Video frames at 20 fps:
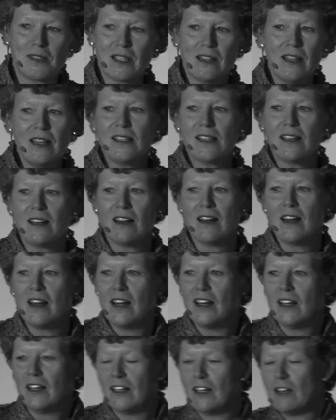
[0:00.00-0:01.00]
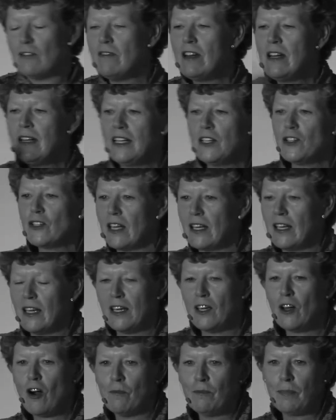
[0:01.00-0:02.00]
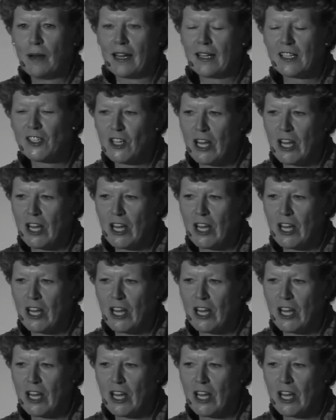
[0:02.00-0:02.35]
So these are, you know, really tricky, complex,